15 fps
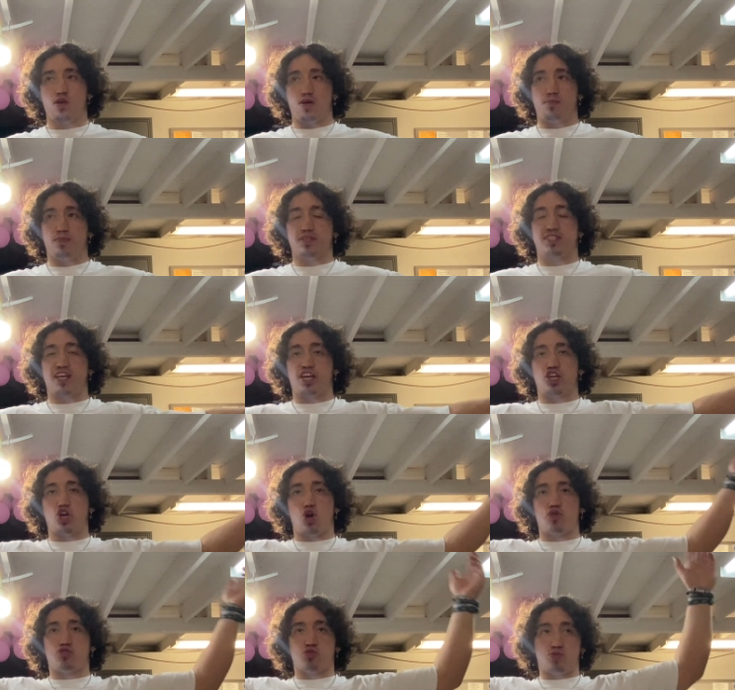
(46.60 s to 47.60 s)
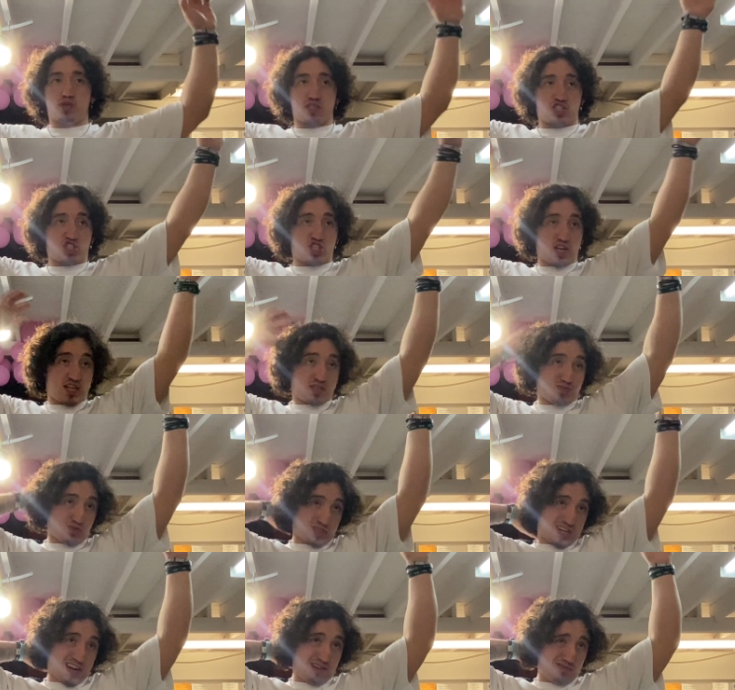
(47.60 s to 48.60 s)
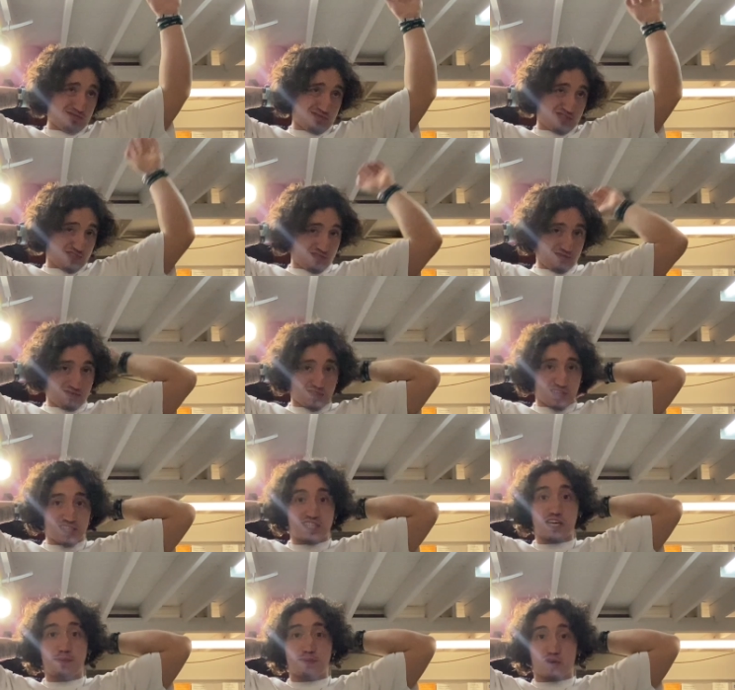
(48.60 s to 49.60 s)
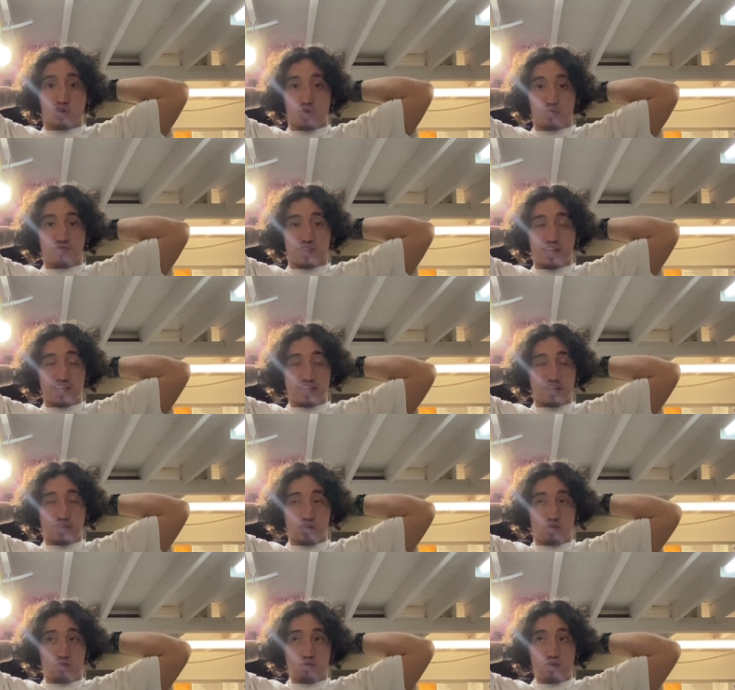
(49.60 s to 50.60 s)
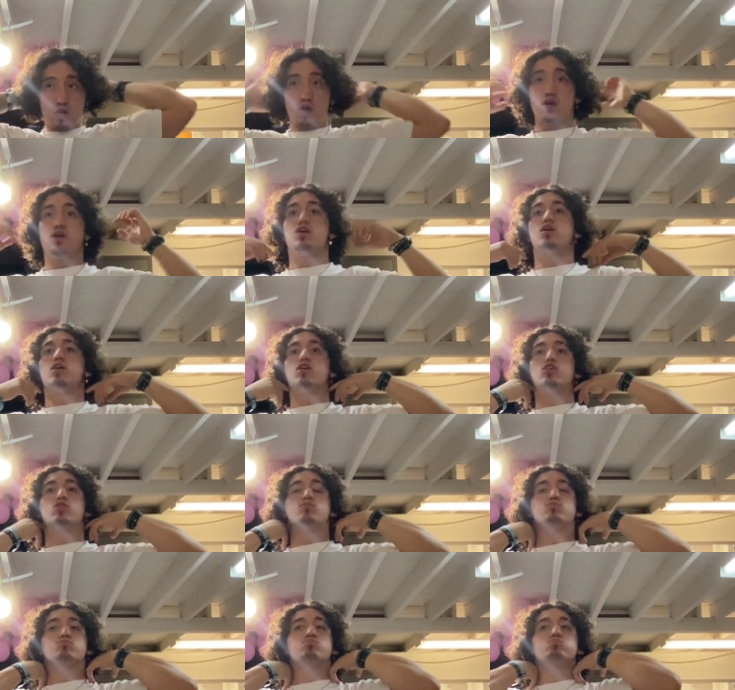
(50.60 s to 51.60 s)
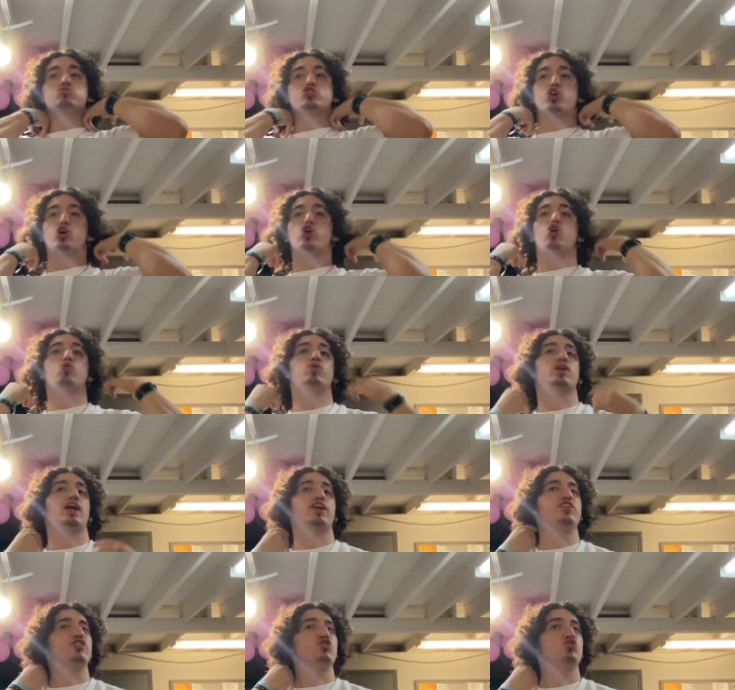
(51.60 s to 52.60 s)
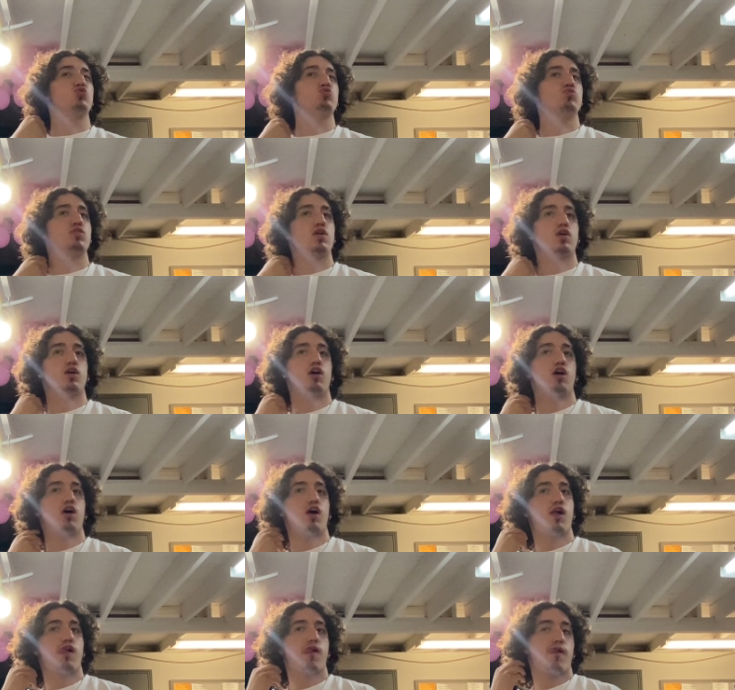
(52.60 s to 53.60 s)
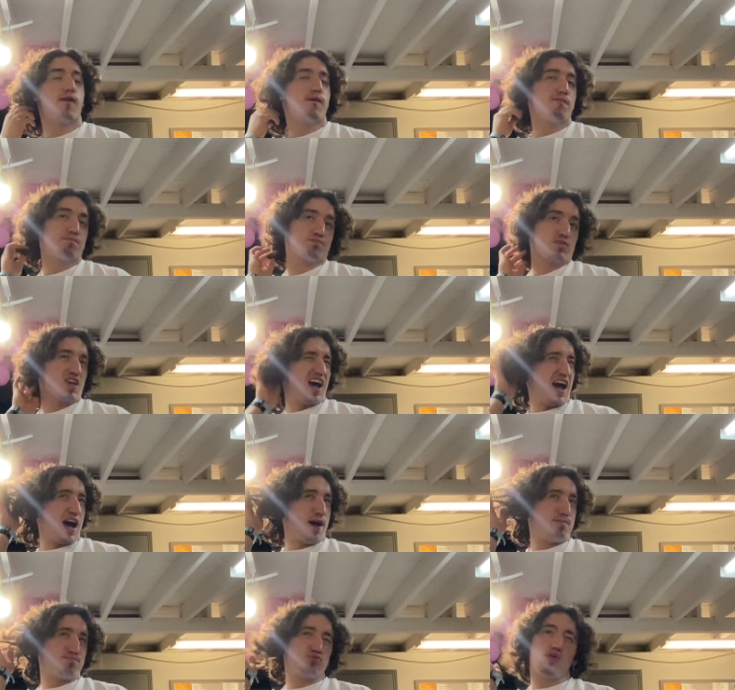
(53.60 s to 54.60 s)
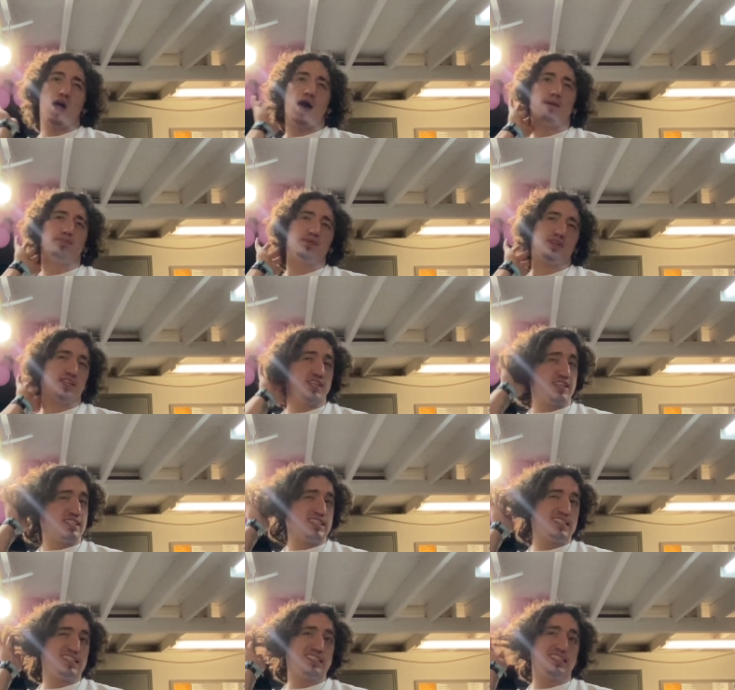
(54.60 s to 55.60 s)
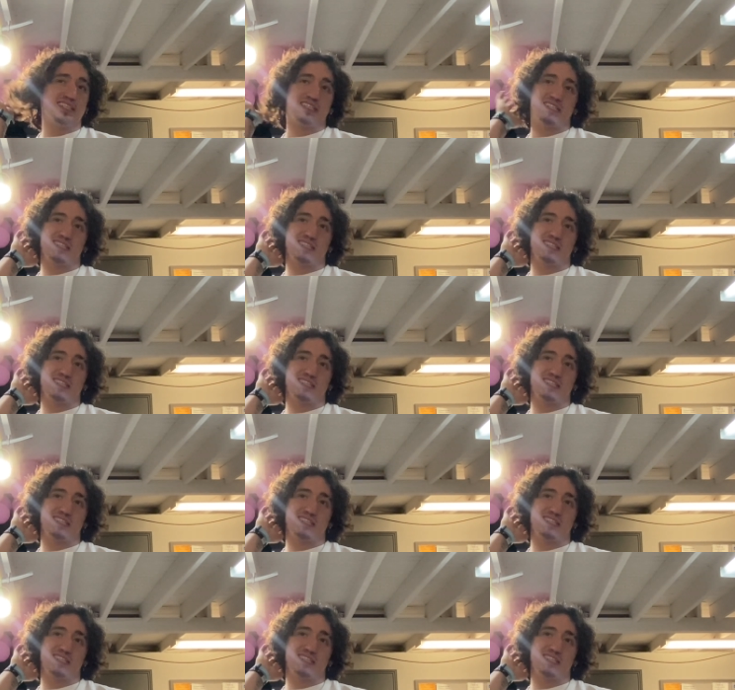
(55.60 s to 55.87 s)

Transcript: gonna take y'all through this chest workout. The typical thing, you know. Um, show y'all what I do. I'll probably